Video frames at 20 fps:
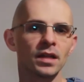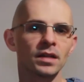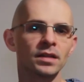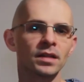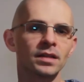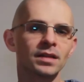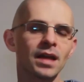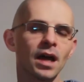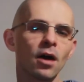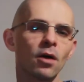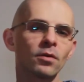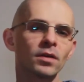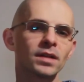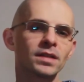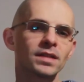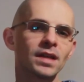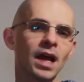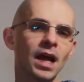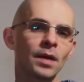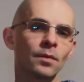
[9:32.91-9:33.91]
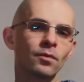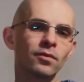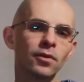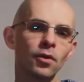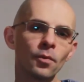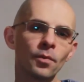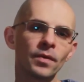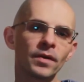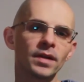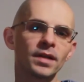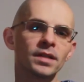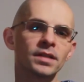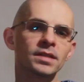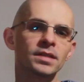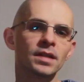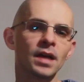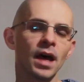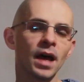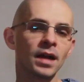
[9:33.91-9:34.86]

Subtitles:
the tower design blueprints